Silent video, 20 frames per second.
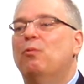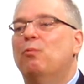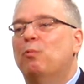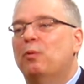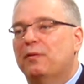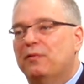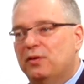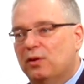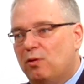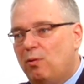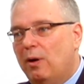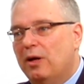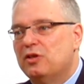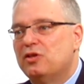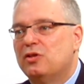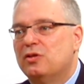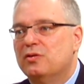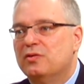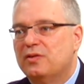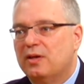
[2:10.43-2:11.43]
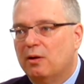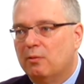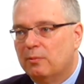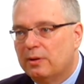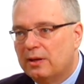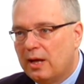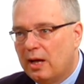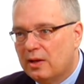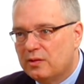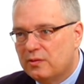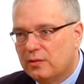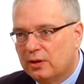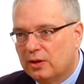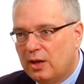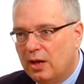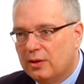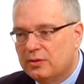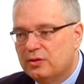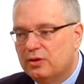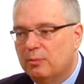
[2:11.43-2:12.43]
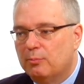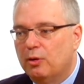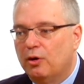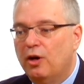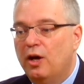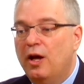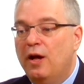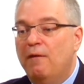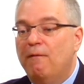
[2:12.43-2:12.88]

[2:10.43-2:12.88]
with the questions that we ask the customer.